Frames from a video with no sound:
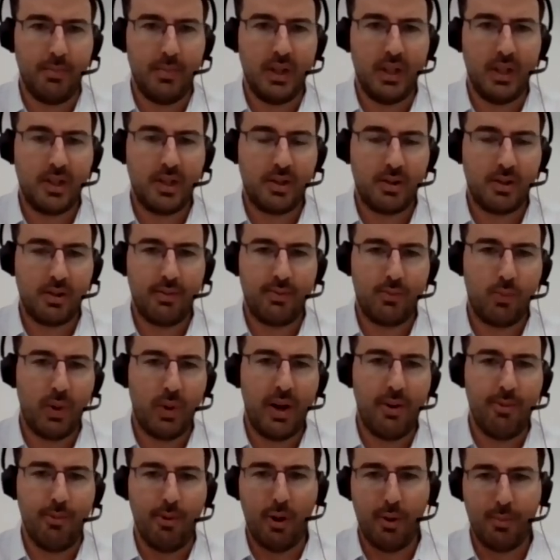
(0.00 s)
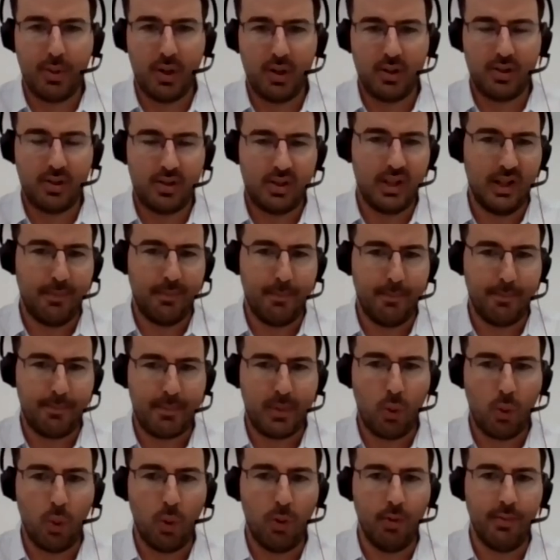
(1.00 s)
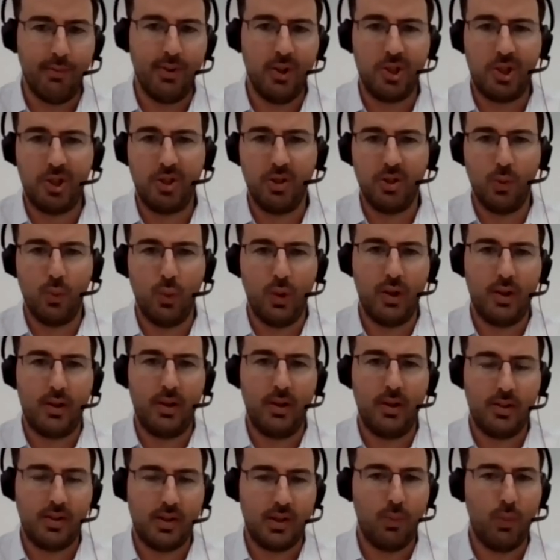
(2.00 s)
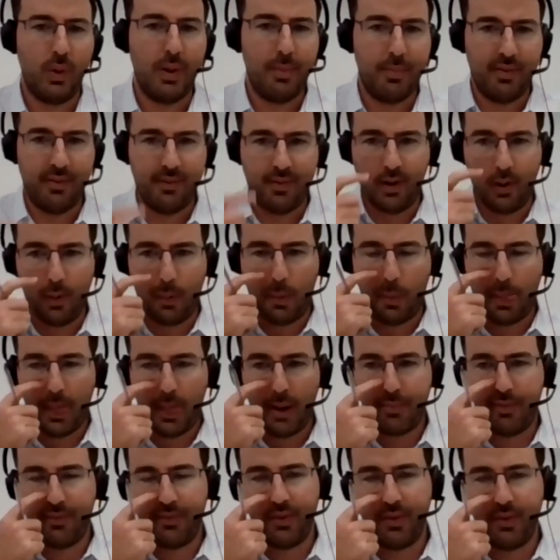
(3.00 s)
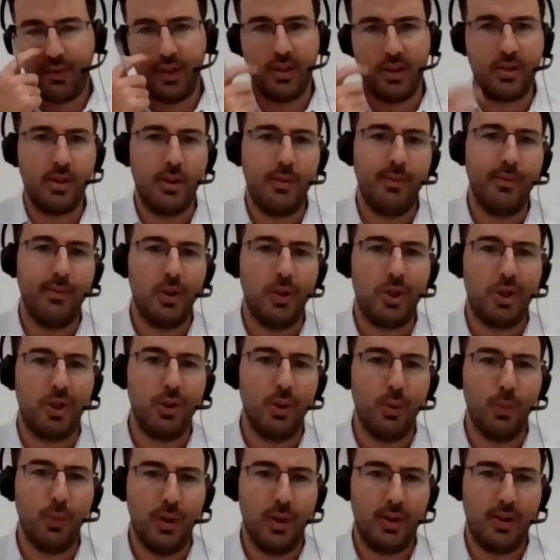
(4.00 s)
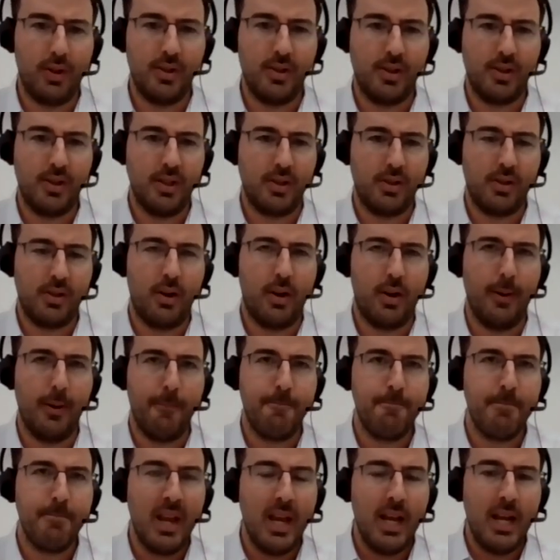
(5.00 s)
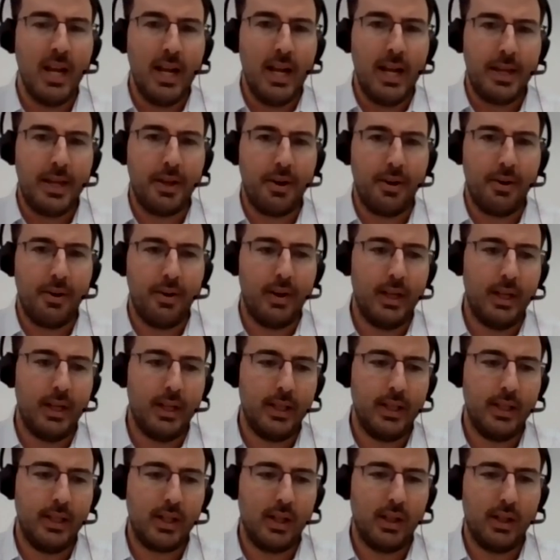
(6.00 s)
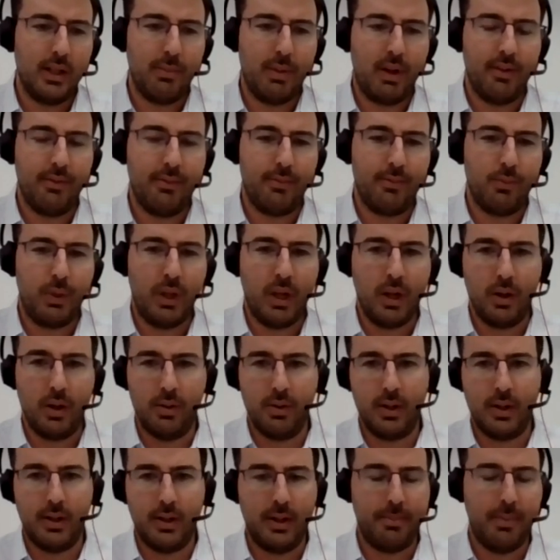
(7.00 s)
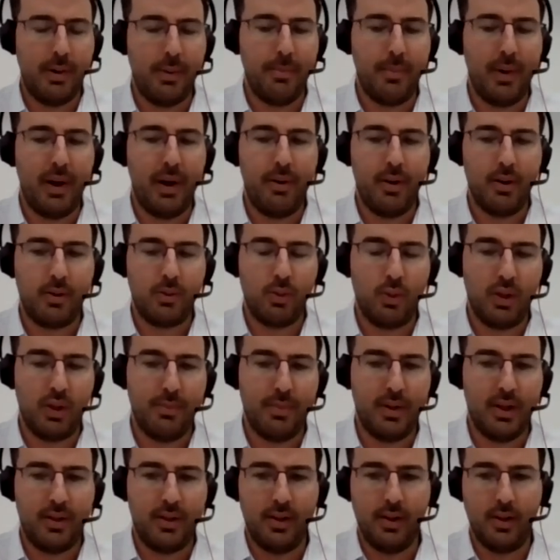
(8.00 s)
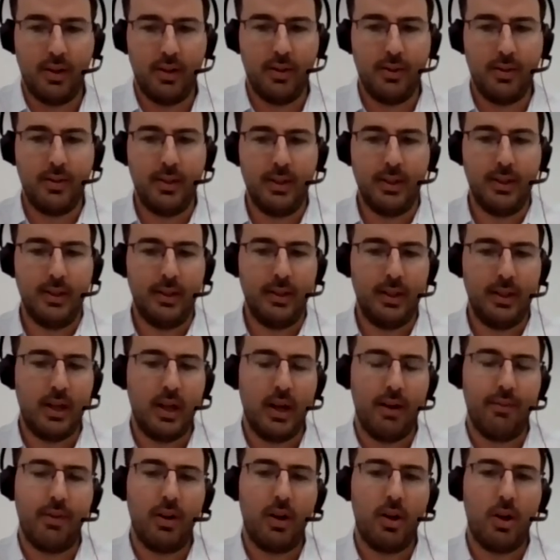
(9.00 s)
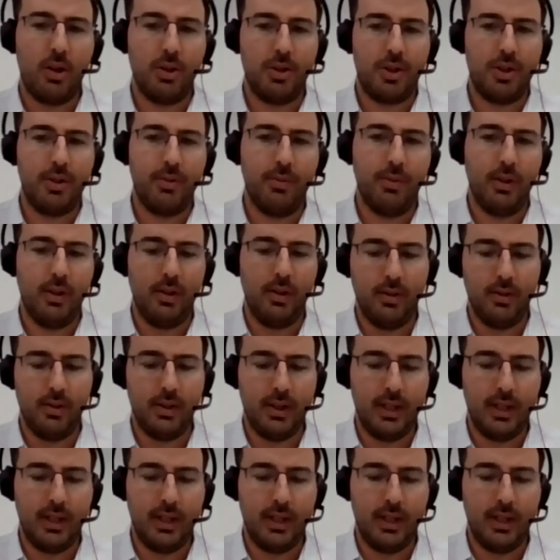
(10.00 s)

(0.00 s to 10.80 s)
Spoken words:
software robots or virtual workers. So I prefer the term virtual workers. It's got a, you know, there's a little bit of, you know, I mean, Merial talked about the kind of cultural